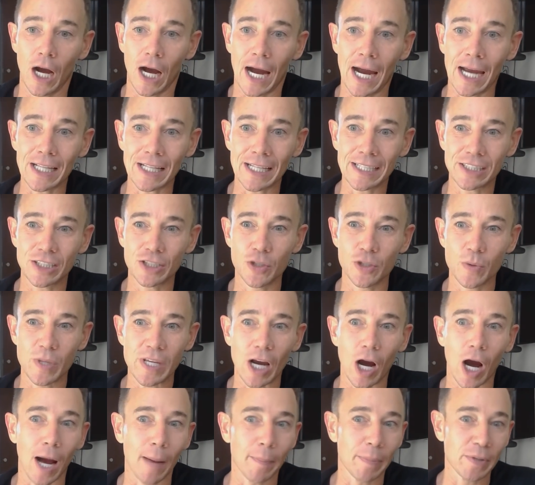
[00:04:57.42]
I like to do the
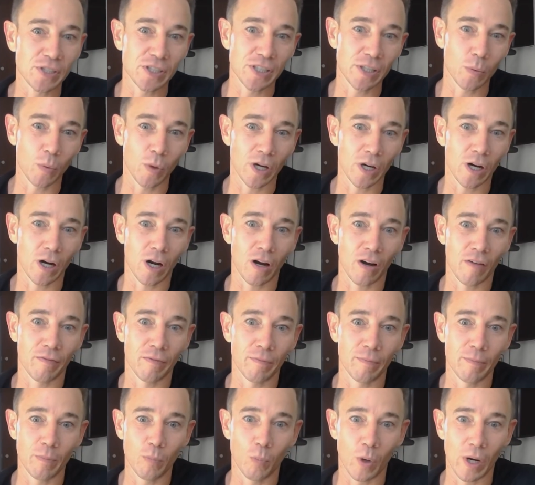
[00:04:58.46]
opposite of what, uh,
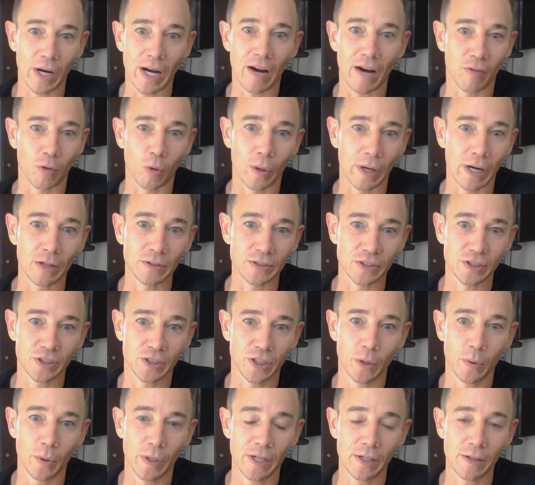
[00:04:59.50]
what everyone else is
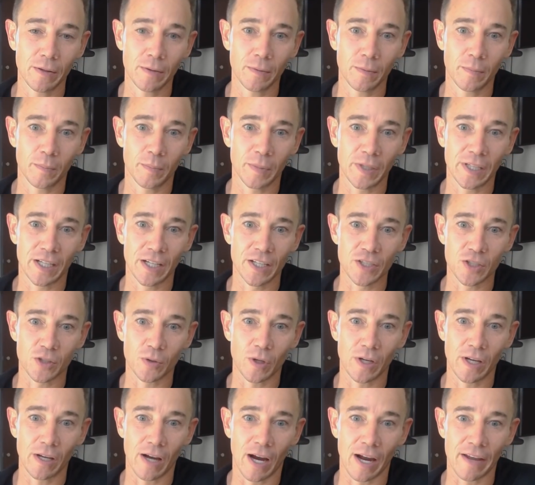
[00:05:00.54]
doing because
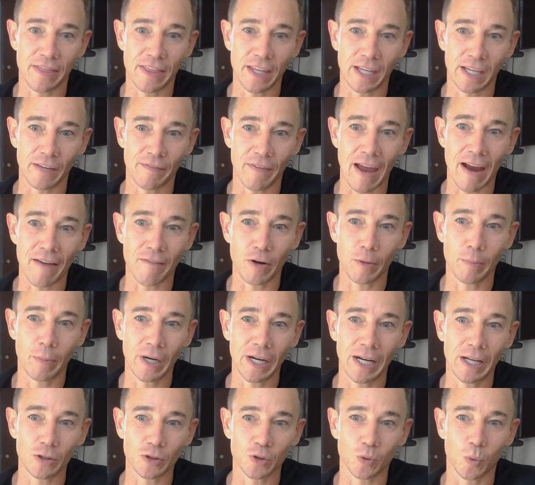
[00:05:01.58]
I think if
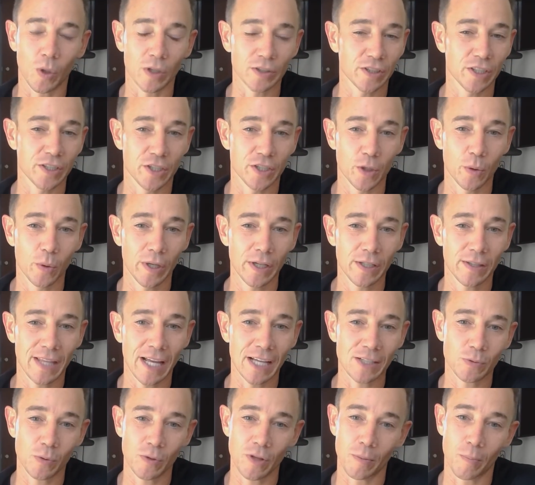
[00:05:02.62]
everyone else wants to do it,
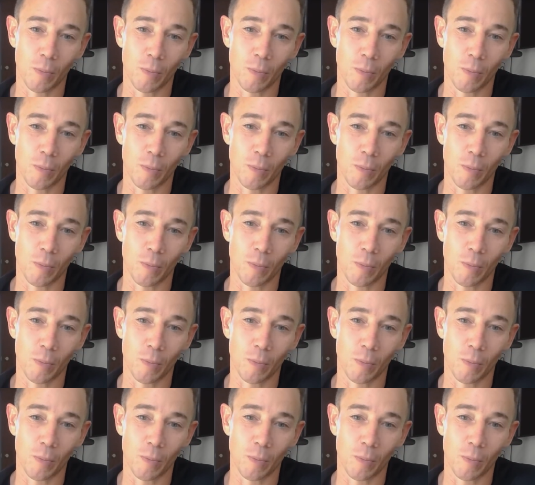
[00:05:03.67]
that's where